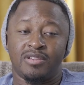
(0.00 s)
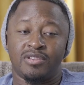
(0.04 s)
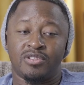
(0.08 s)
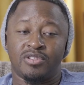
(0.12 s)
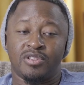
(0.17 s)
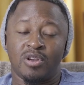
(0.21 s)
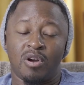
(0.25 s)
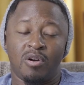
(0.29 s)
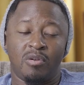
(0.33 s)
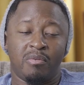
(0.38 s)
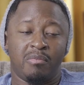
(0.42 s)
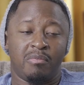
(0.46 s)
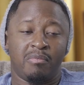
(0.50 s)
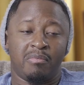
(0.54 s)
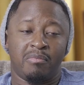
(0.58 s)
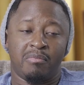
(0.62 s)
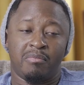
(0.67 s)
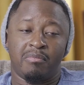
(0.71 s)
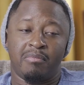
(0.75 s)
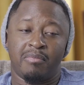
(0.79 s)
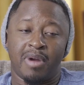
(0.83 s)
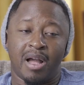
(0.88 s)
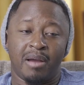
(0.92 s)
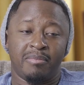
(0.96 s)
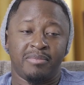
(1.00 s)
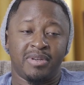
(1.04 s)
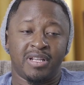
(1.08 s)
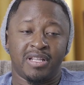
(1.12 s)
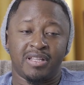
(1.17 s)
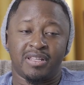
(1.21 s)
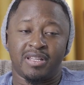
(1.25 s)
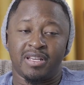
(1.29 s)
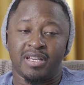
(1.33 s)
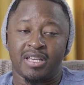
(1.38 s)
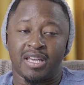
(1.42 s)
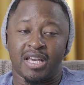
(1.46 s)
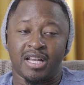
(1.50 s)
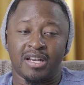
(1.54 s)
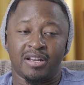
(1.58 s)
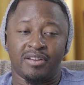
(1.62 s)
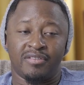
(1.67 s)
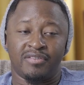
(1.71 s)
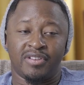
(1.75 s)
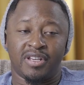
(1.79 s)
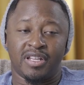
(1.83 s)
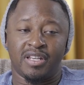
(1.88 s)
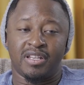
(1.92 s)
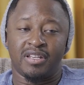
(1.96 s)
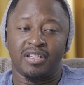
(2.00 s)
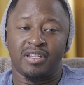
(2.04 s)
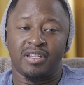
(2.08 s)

So mom didn't think any of it.